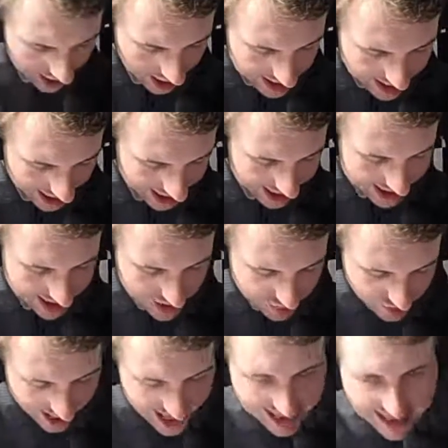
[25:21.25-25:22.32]
Thurxton's
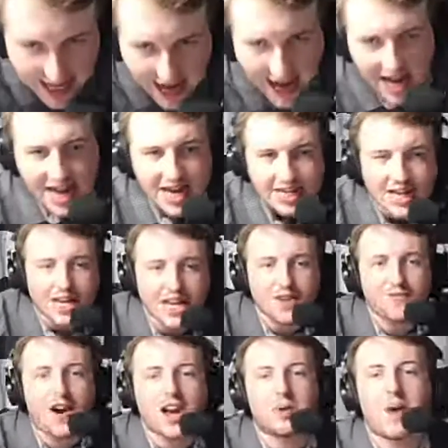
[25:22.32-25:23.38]
right there. Can he
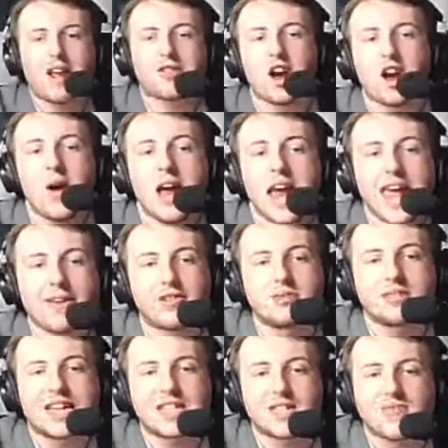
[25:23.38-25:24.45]
find a way through? Ingram
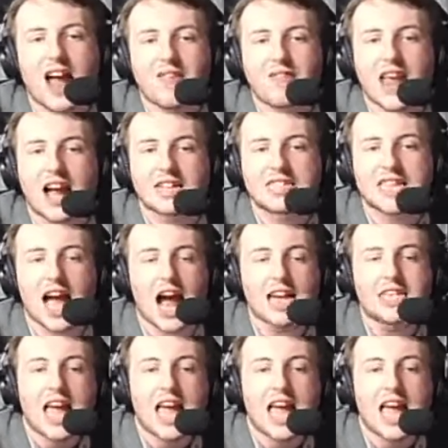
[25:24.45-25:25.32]
sends it round the outside,